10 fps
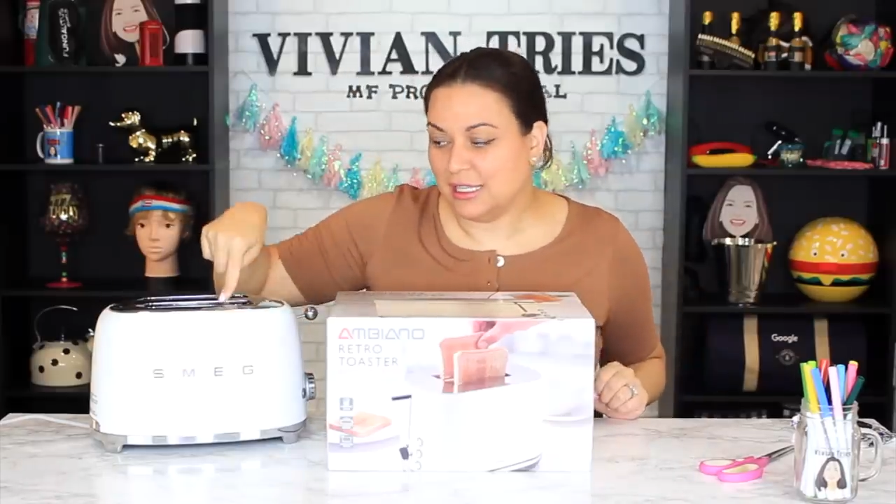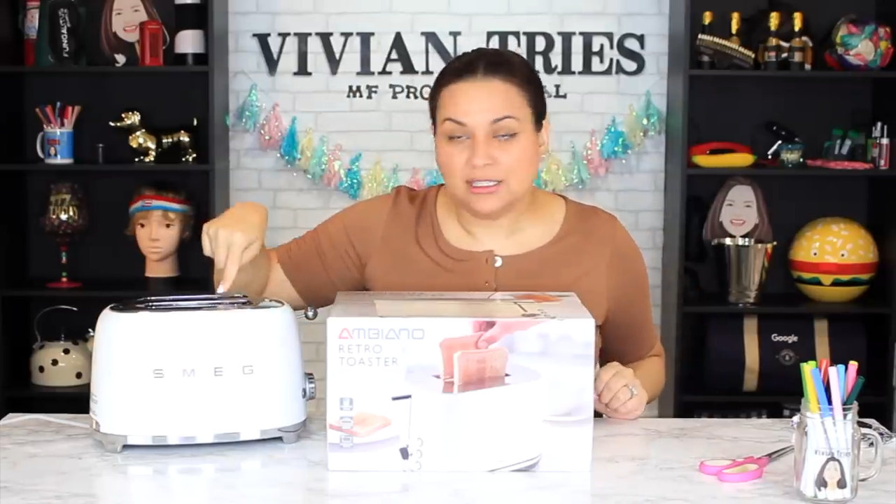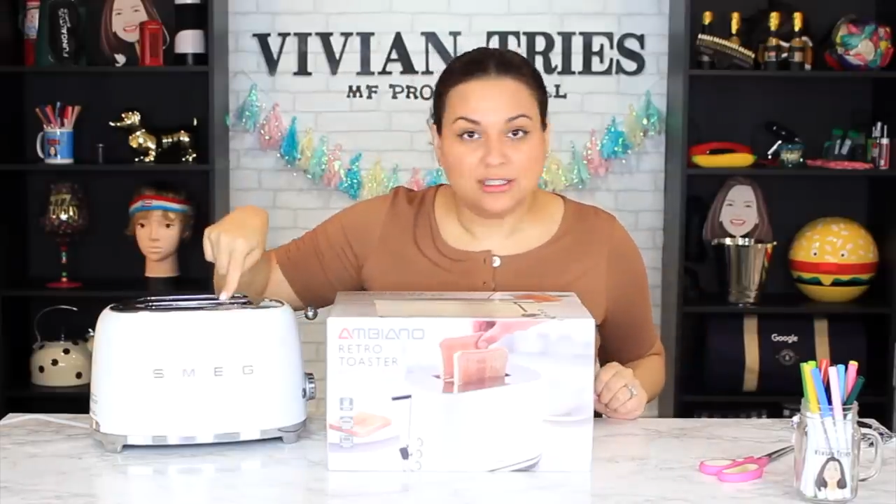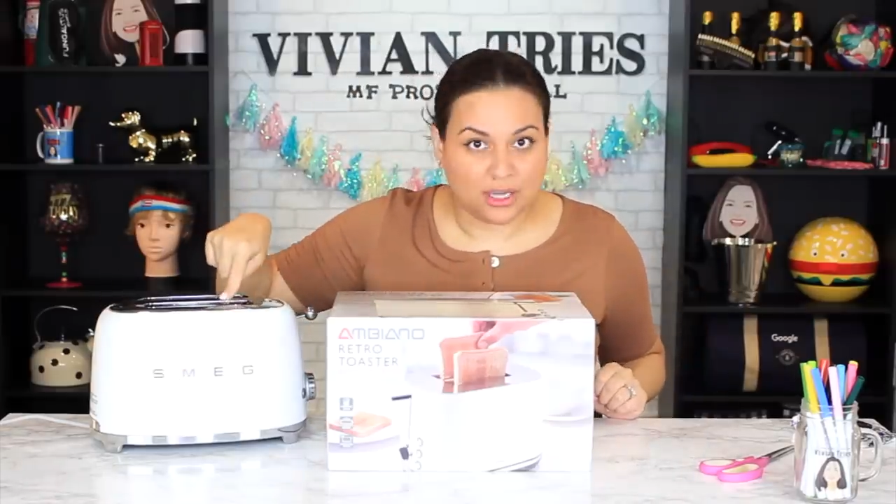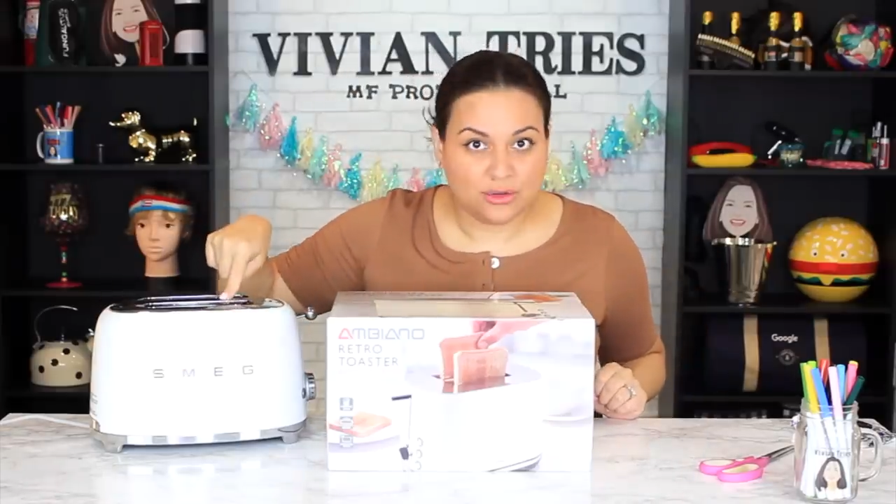
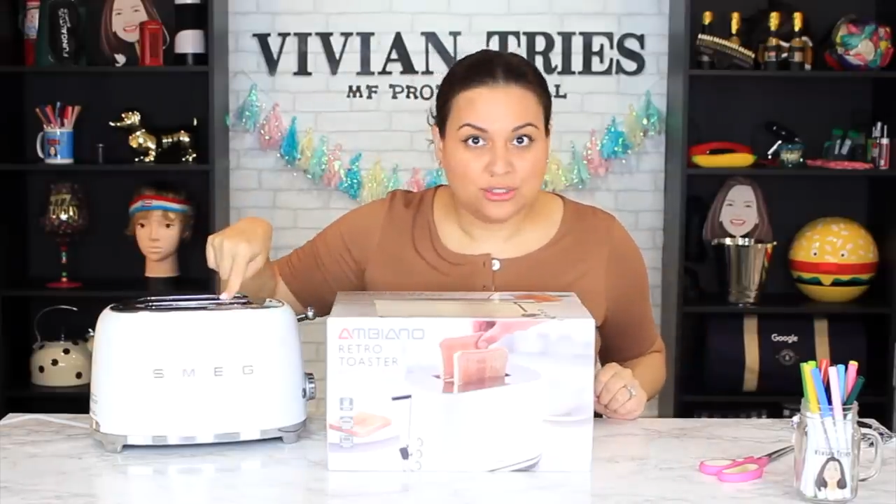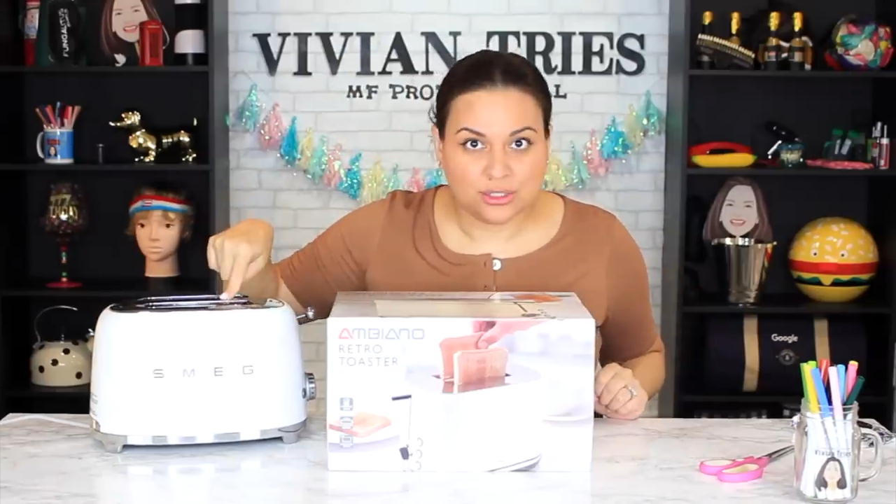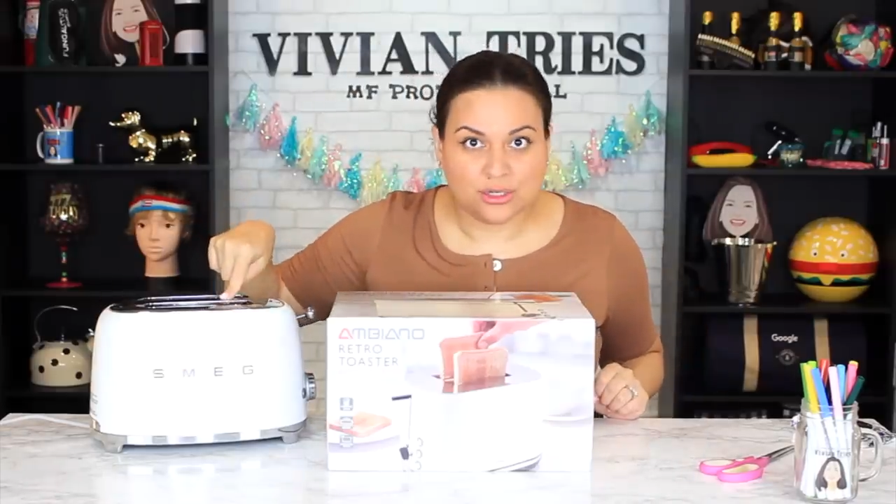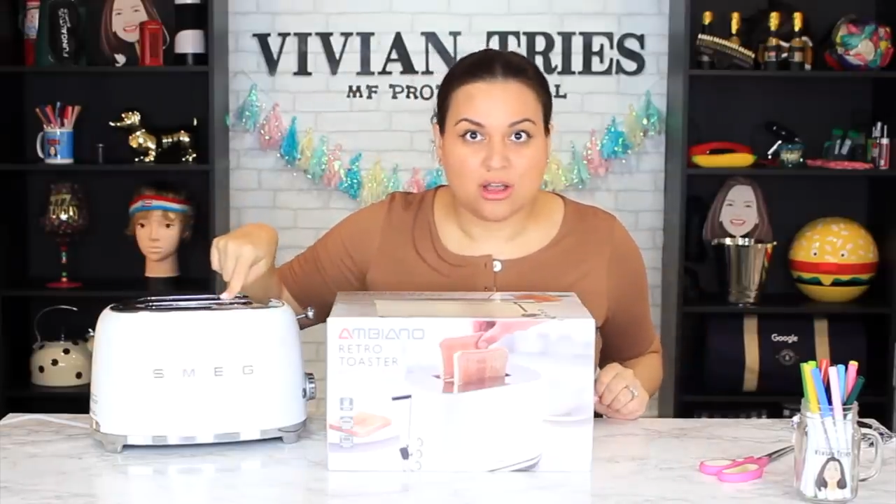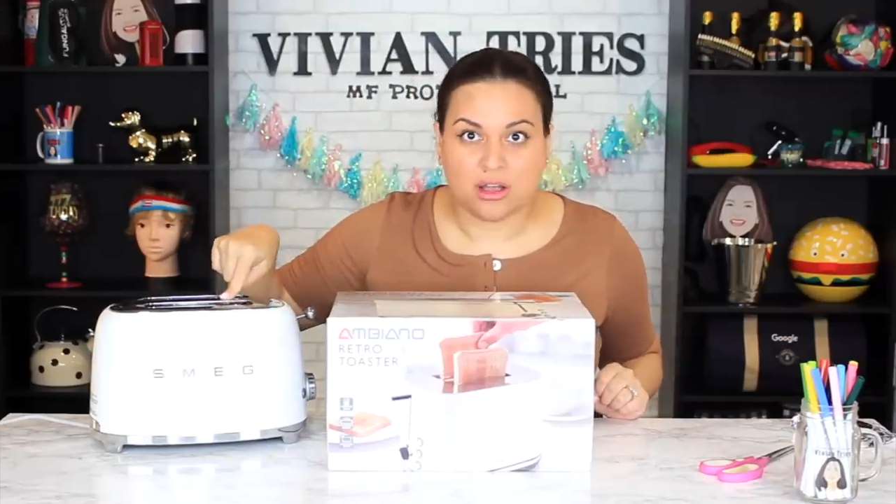This
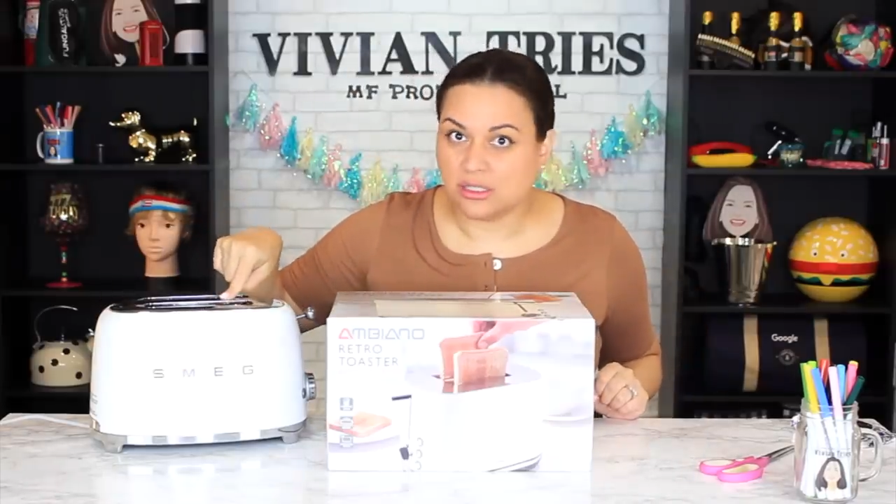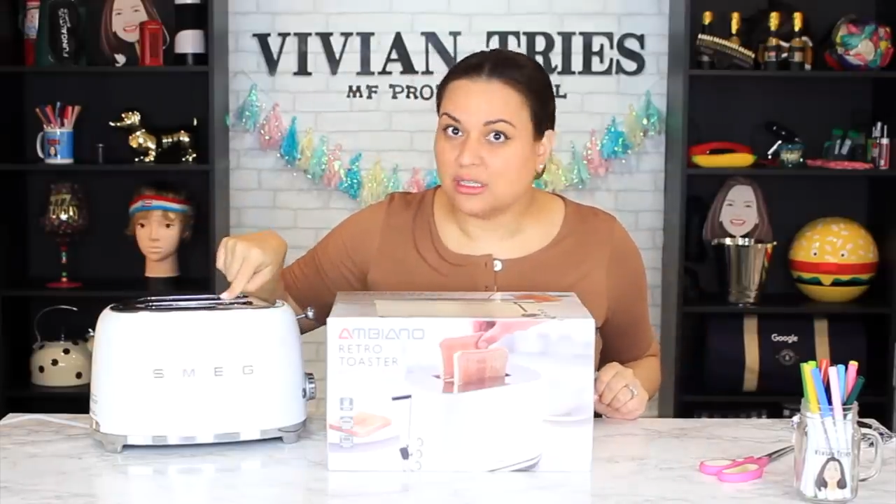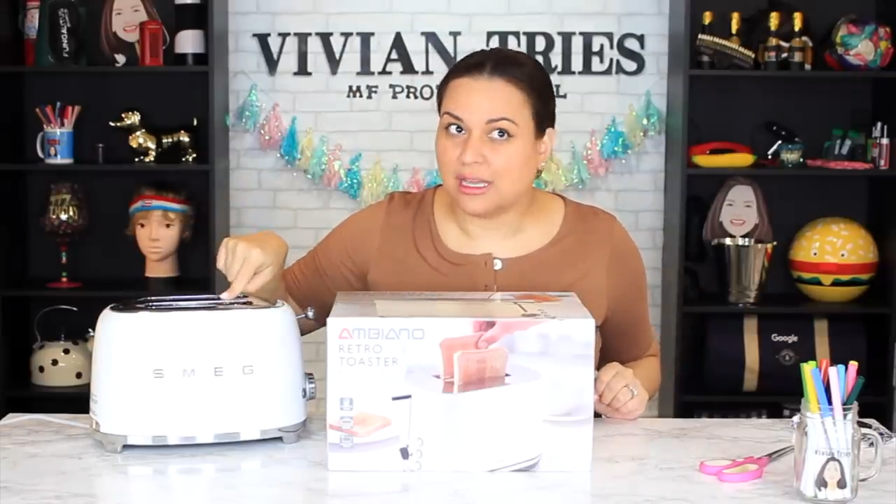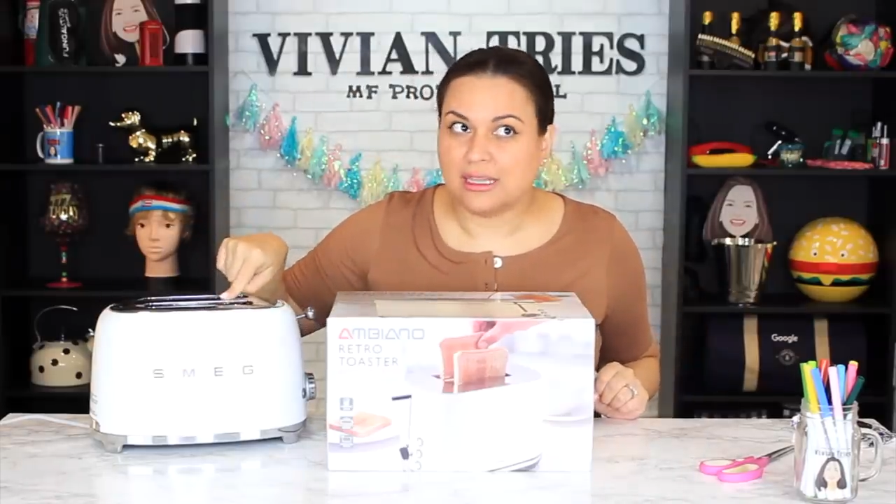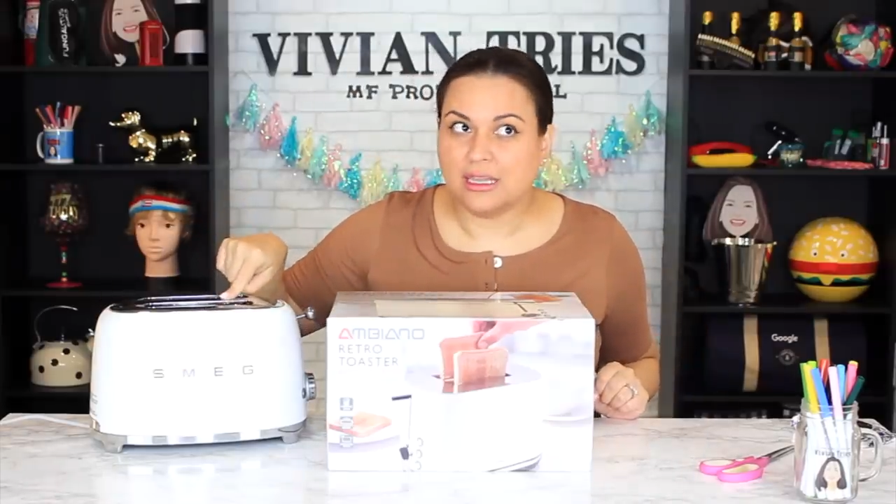toaster costs,
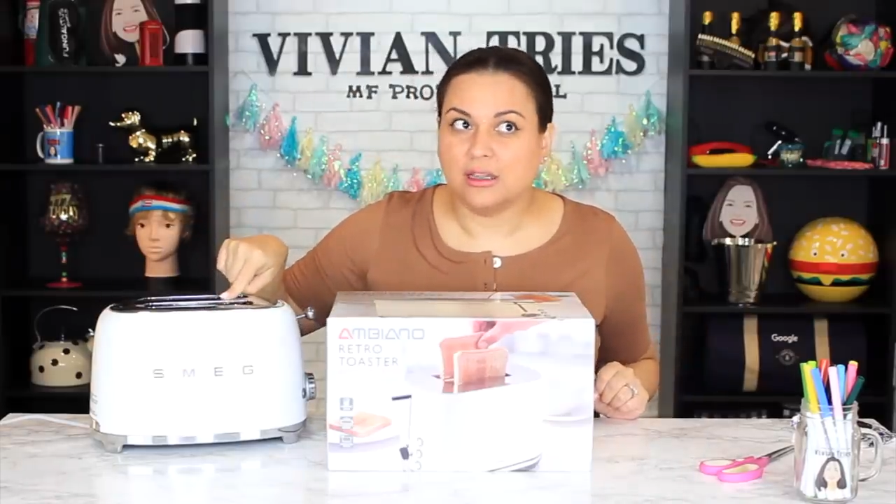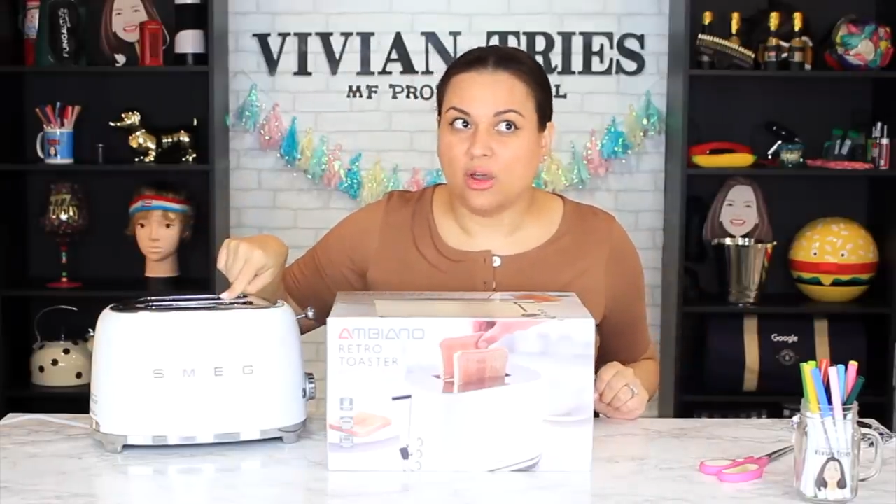I think,